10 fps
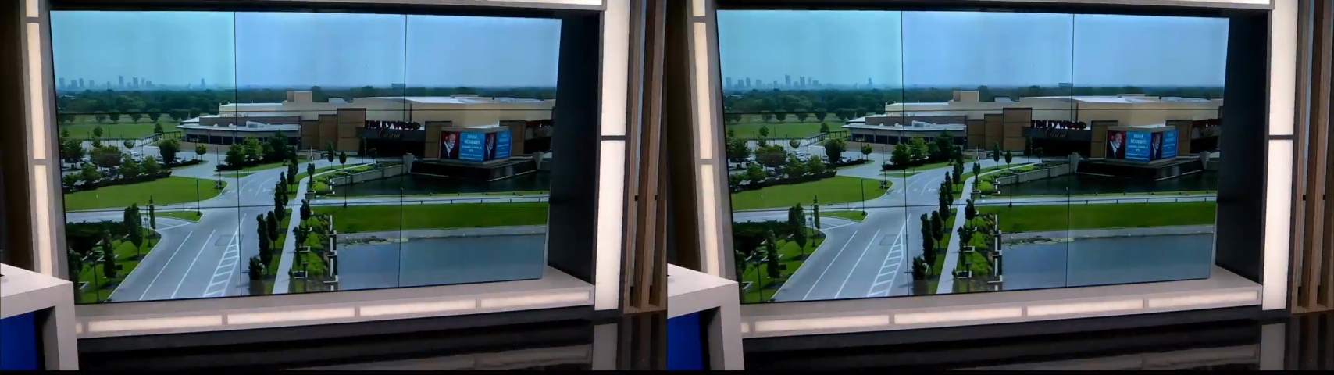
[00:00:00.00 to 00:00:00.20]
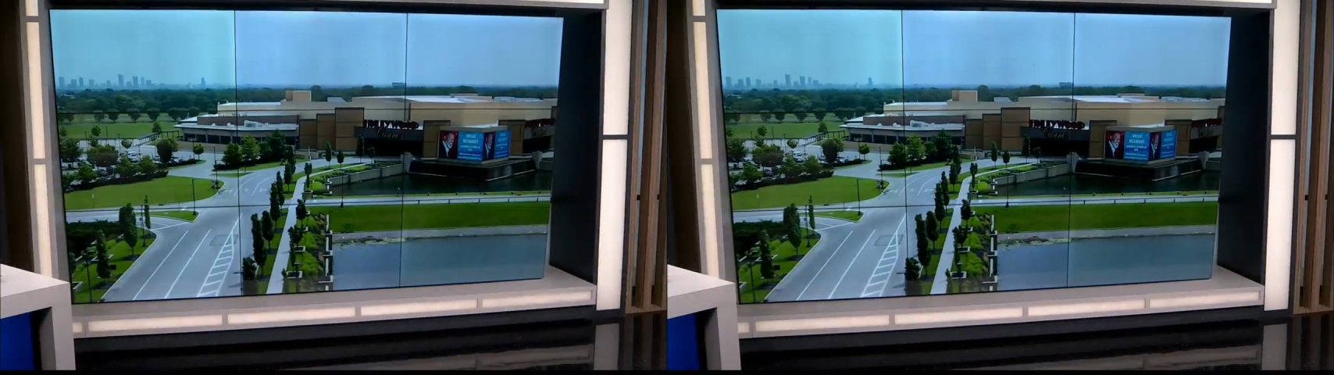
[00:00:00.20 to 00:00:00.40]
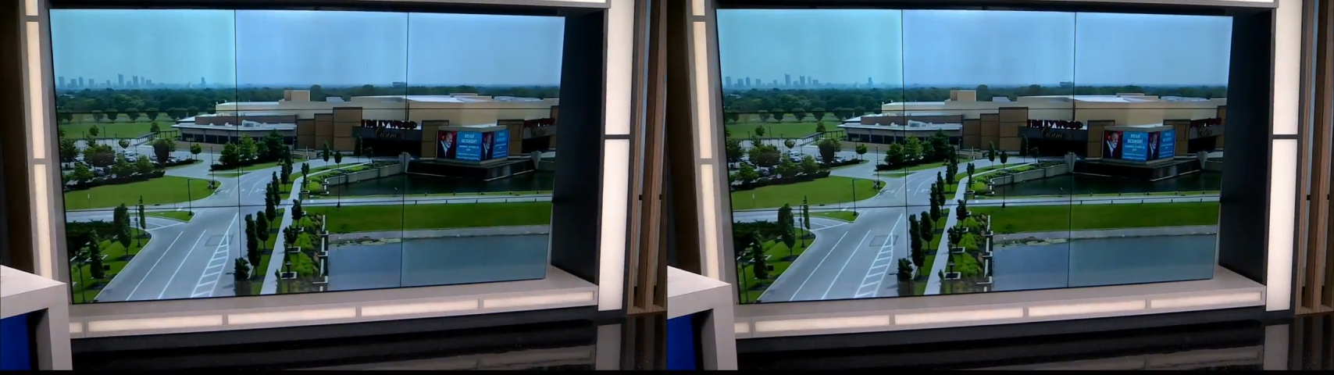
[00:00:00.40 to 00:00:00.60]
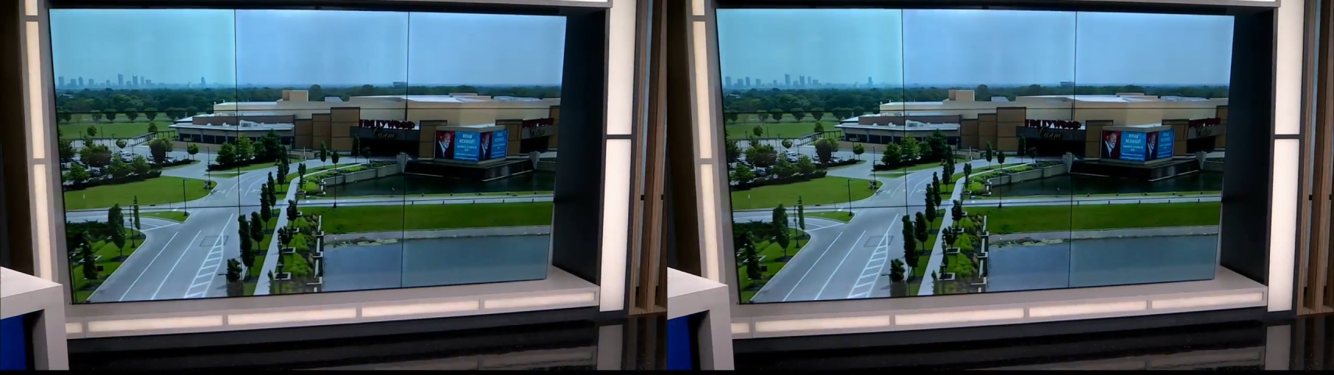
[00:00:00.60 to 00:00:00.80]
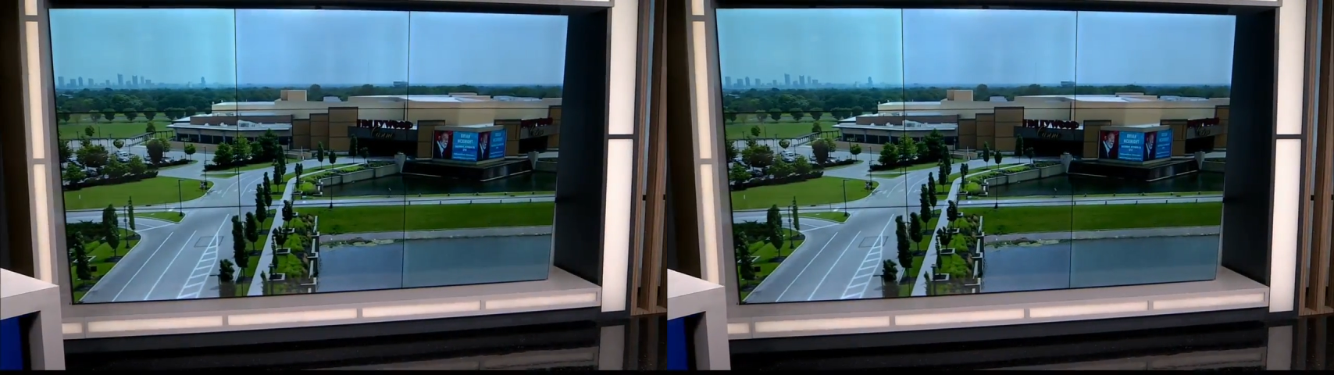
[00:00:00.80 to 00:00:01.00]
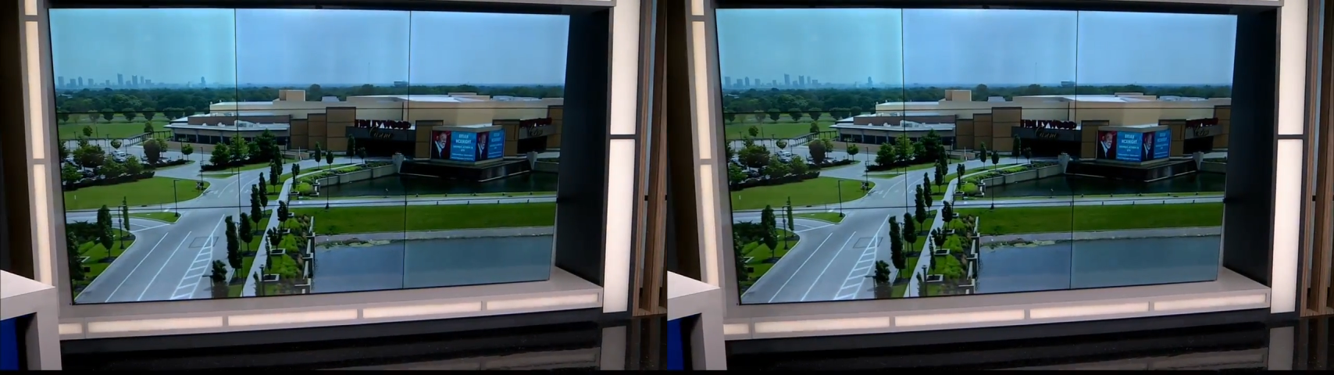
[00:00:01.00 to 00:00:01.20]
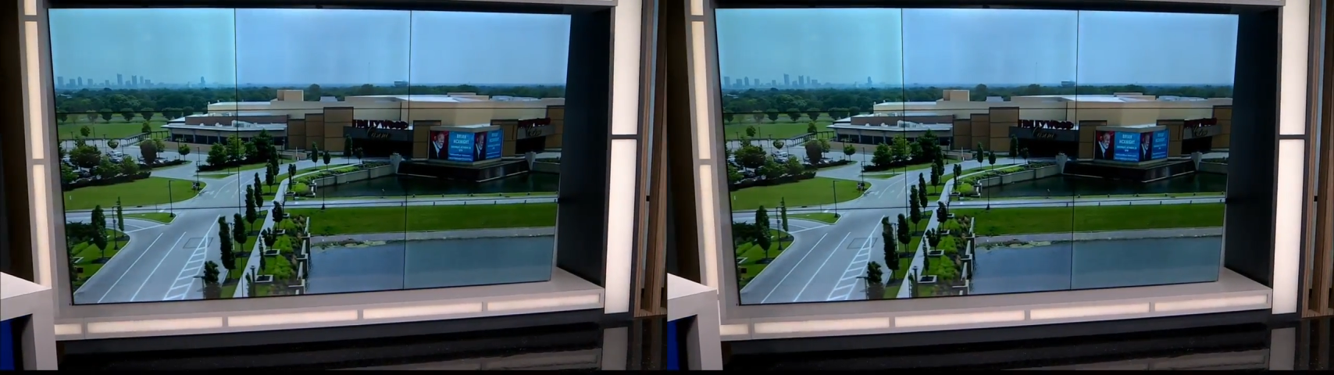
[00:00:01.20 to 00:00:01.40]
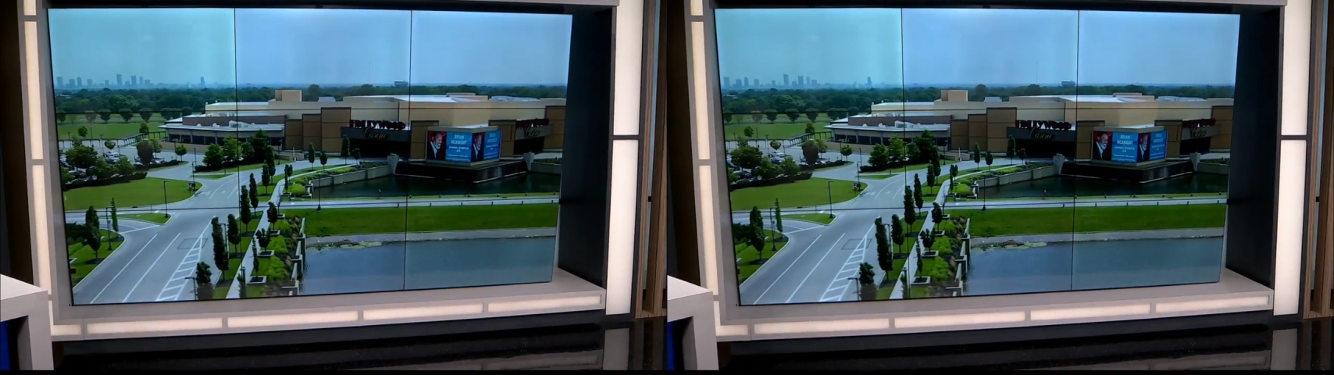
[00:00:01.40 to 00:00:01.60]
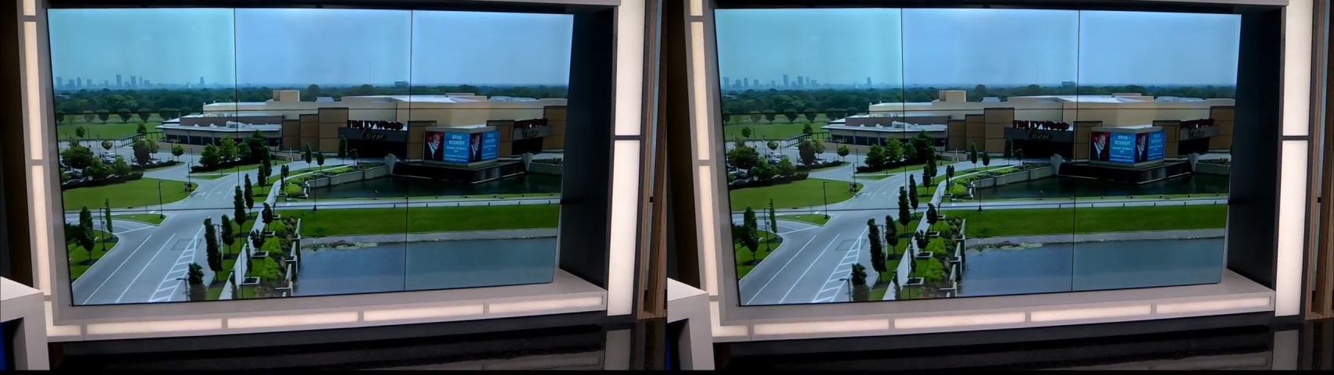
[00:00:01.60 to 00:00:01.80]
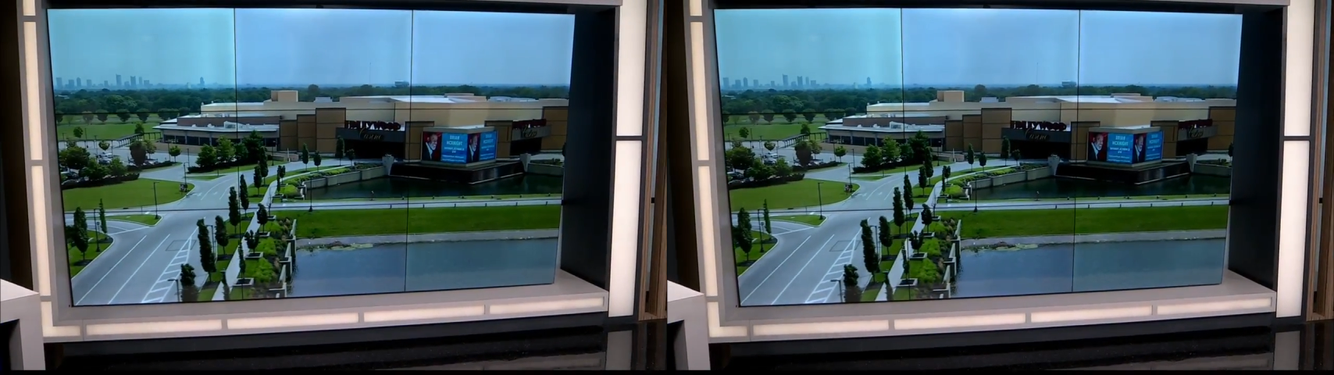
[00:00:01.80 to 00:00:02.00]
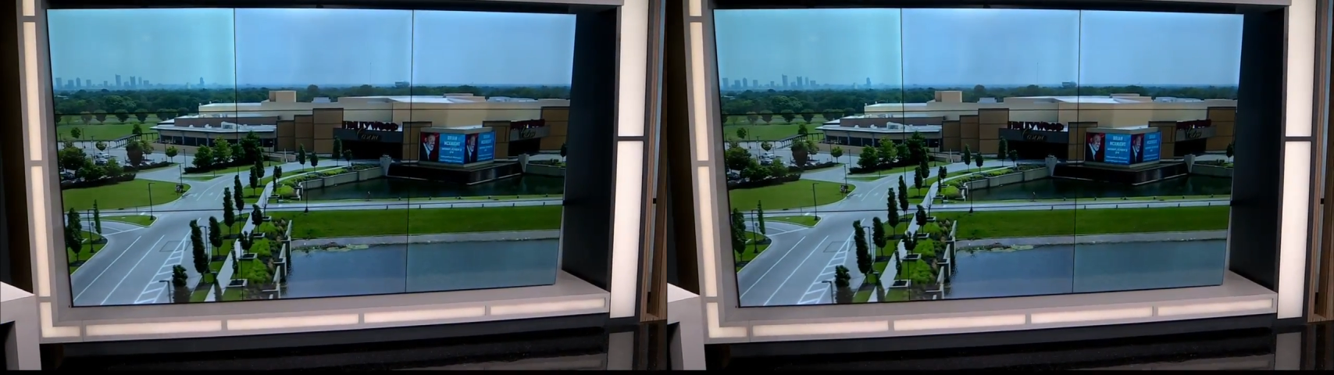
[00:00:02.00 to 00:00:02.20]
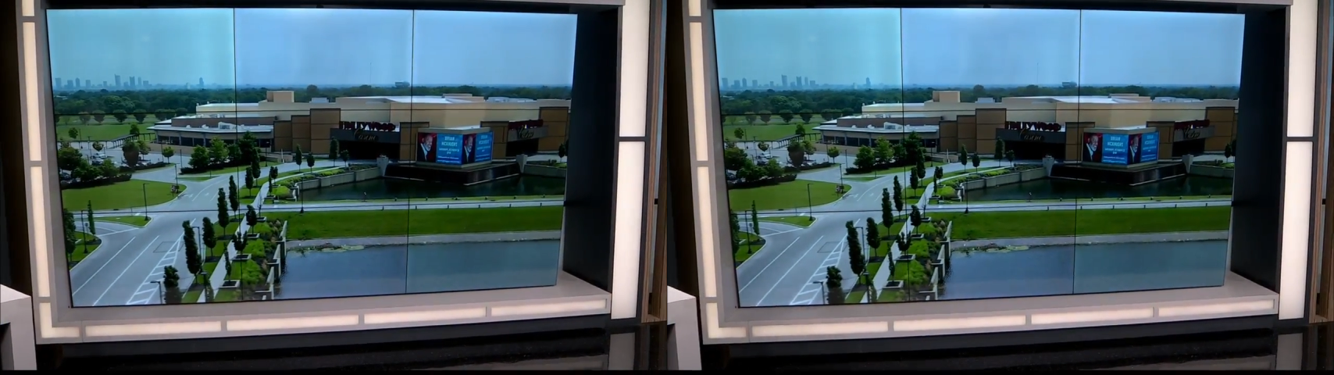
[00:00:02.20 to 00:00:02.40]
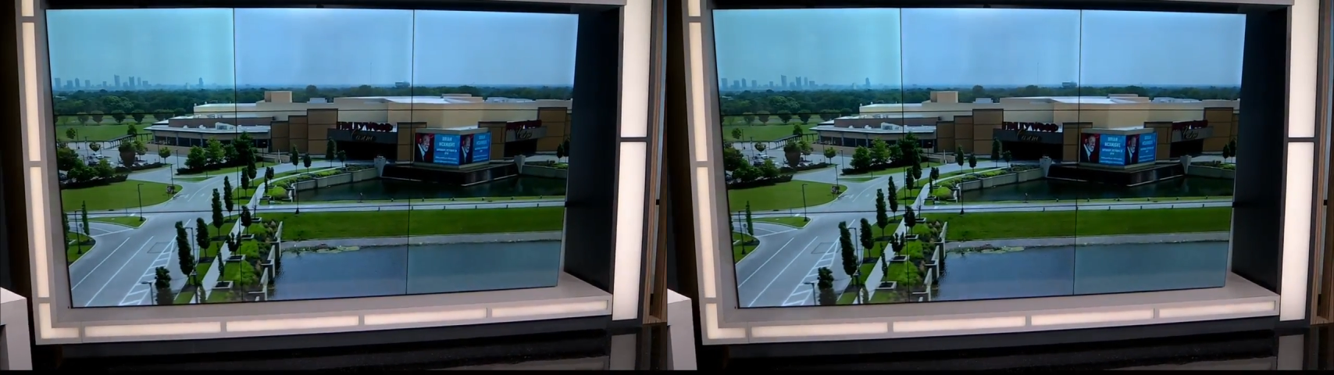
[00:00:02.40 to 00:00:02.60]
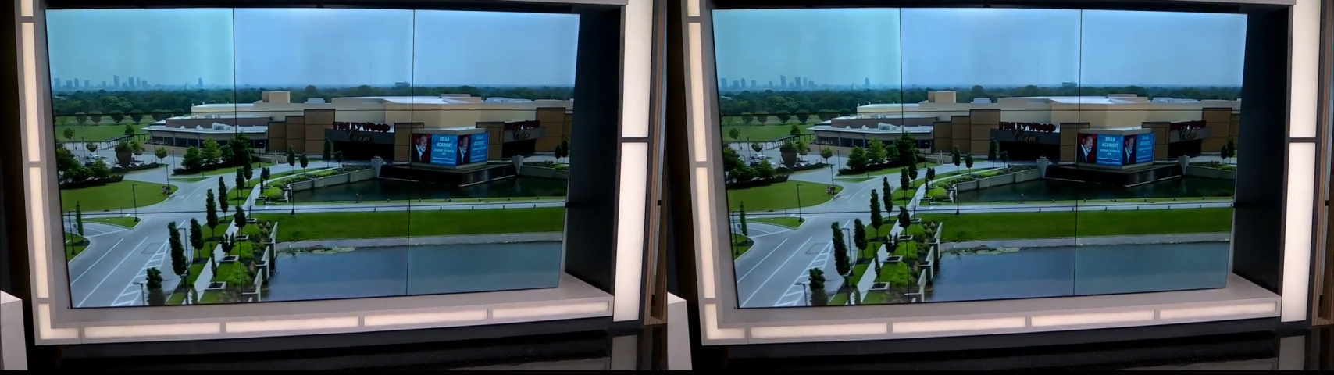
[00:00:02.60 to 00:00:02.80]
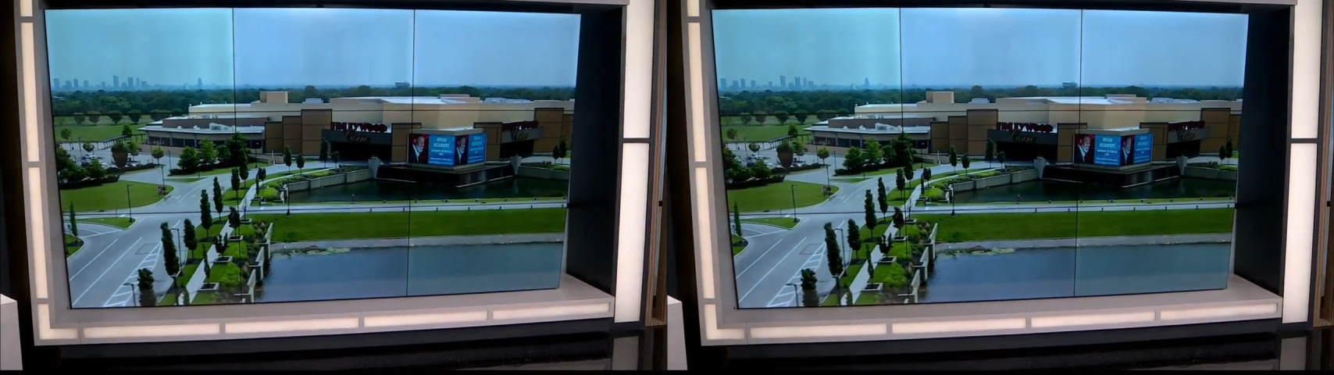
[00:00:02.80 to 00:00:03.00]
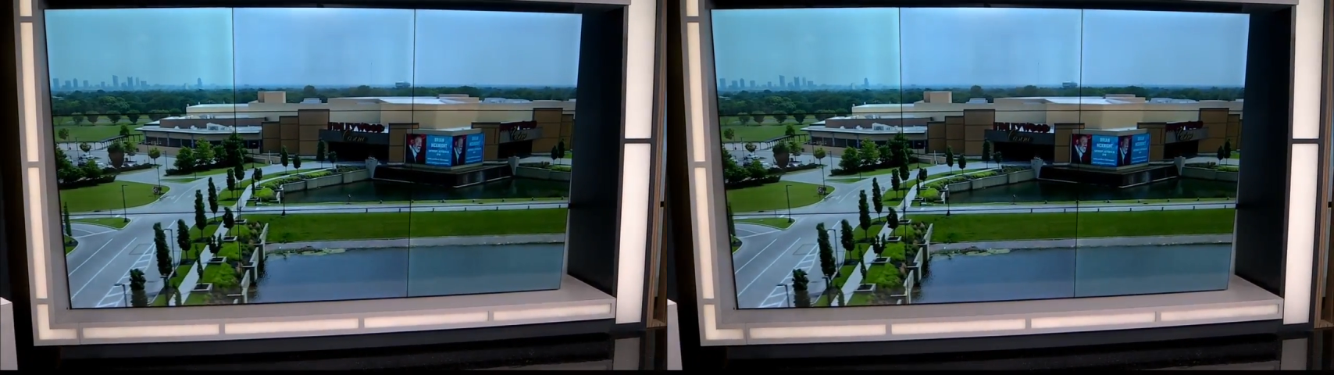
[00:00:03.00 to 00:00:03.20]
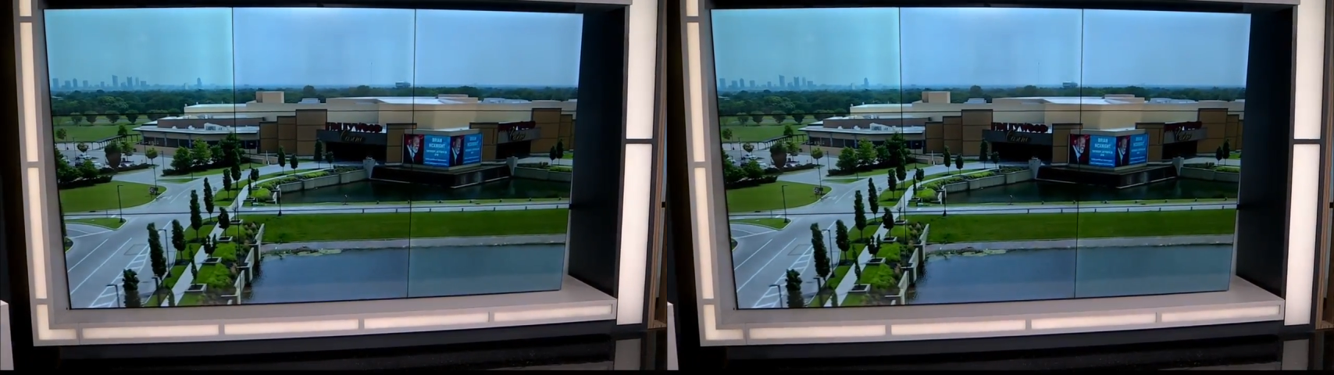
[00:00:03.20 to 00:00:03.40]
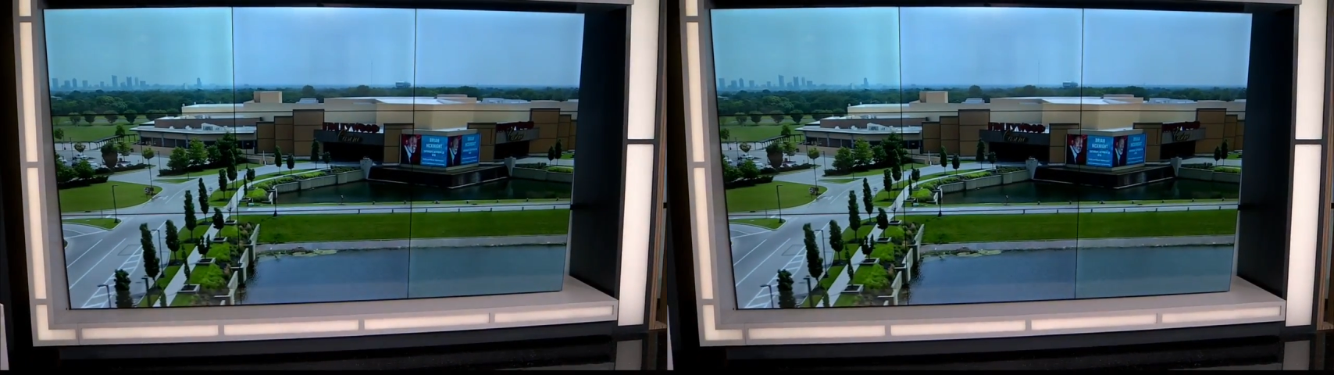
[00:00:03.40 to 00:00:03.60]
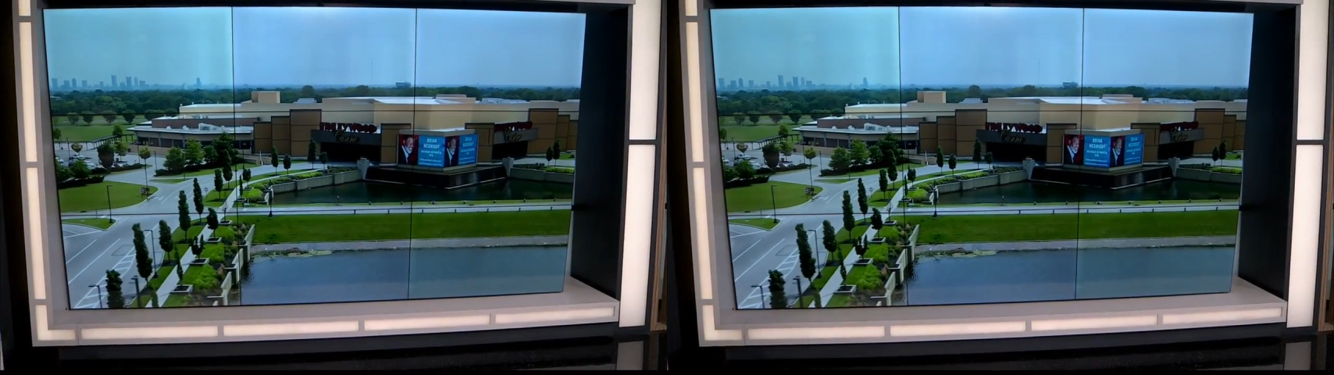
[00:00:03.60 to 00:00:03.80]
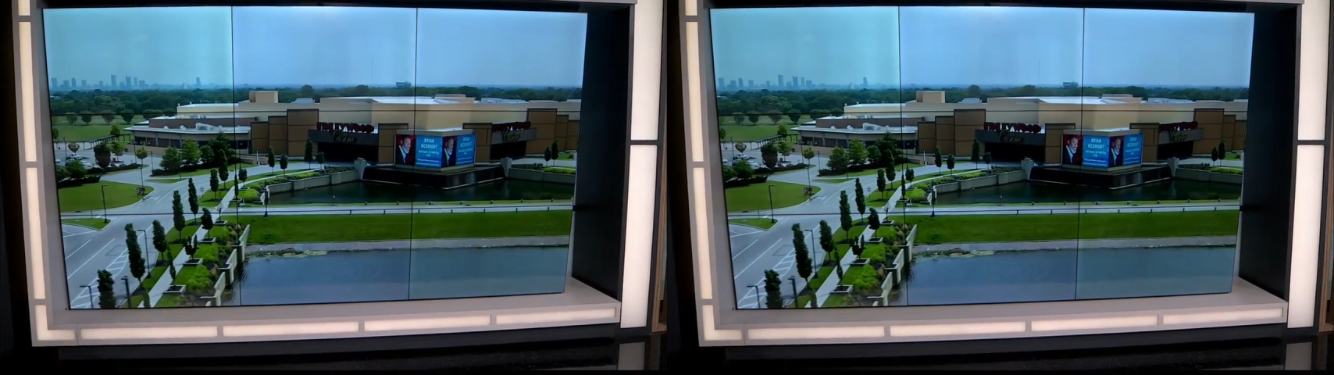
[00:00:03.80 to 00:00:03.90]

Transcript: [unreadable: no face in view]